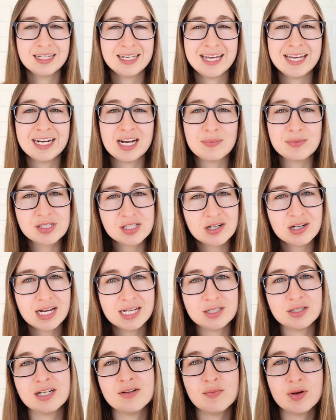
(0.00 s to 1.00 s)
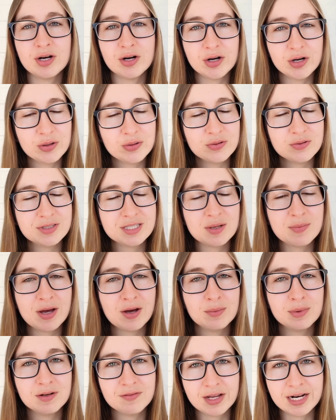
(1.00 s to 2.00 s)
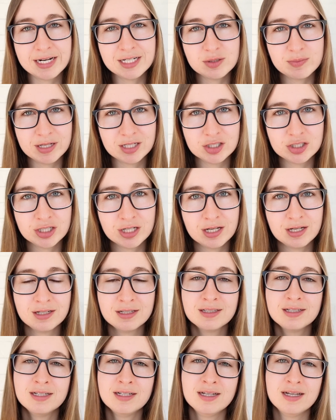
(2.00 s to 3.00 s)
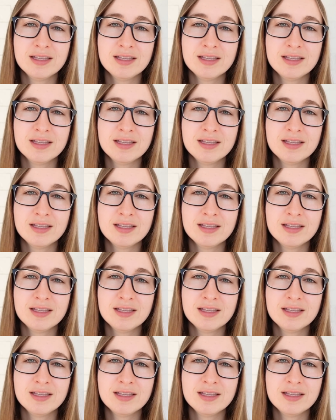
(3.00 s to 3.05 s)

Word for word: And I'm sorry I don't have better news about preventing dementia.